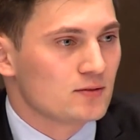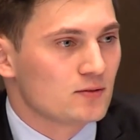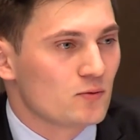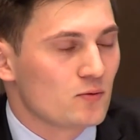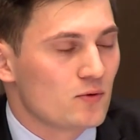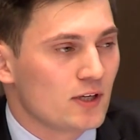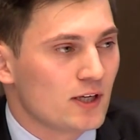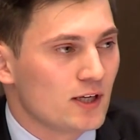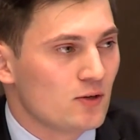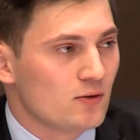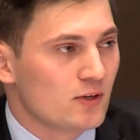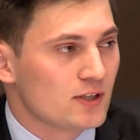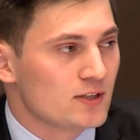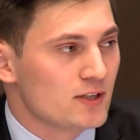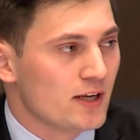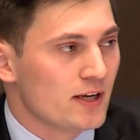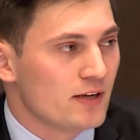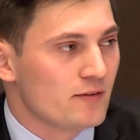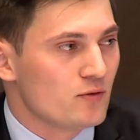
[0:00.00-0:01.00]
When I look
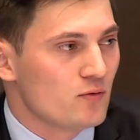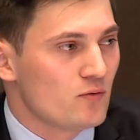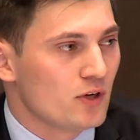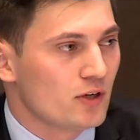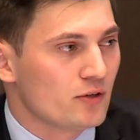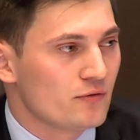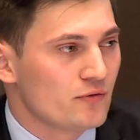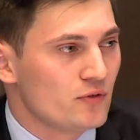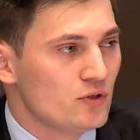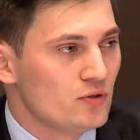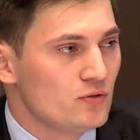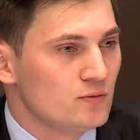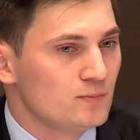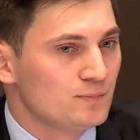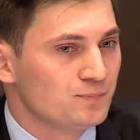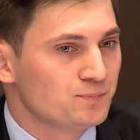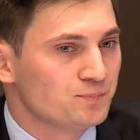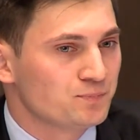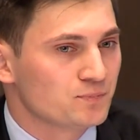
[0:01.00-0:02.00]
at every one of
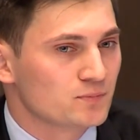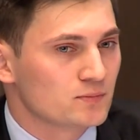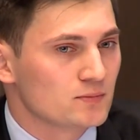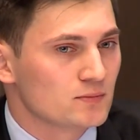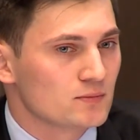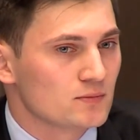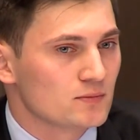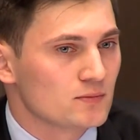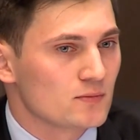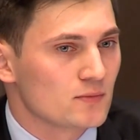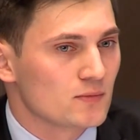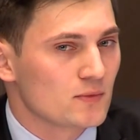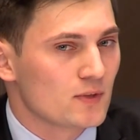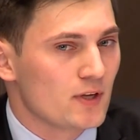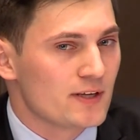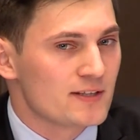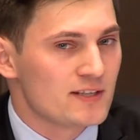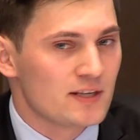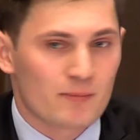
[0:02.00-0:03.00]
you,
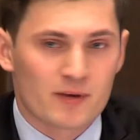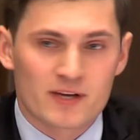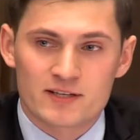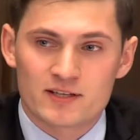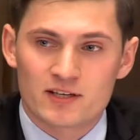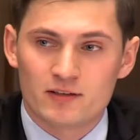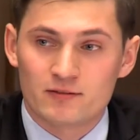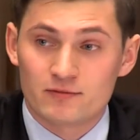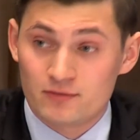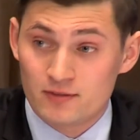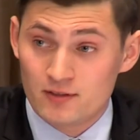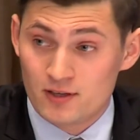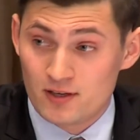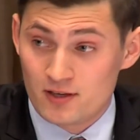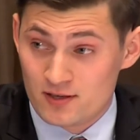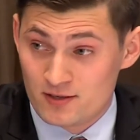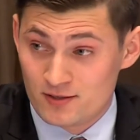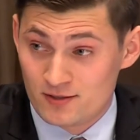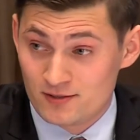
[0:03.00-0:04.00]
I see myself
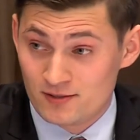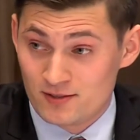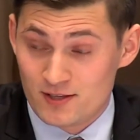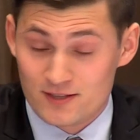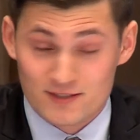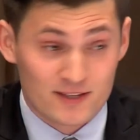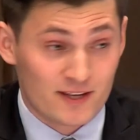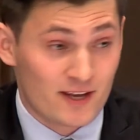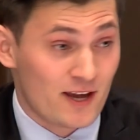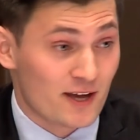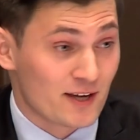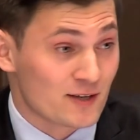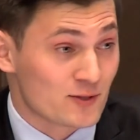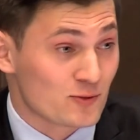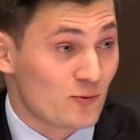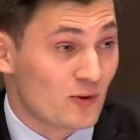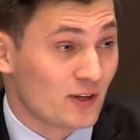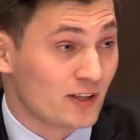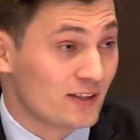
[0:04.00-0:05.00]
as the
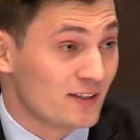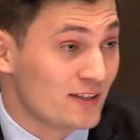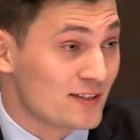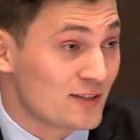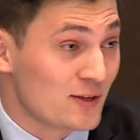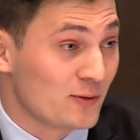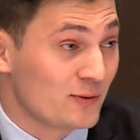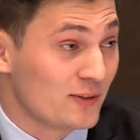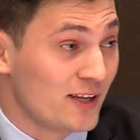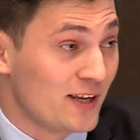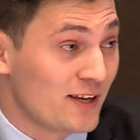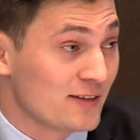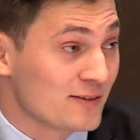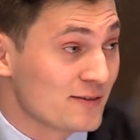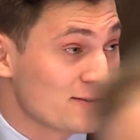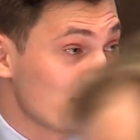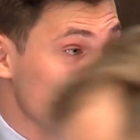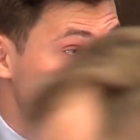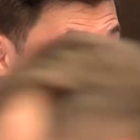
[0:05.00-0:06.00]
youngest one in this
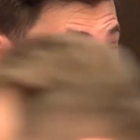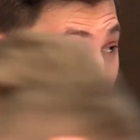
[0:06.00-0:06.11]
audience.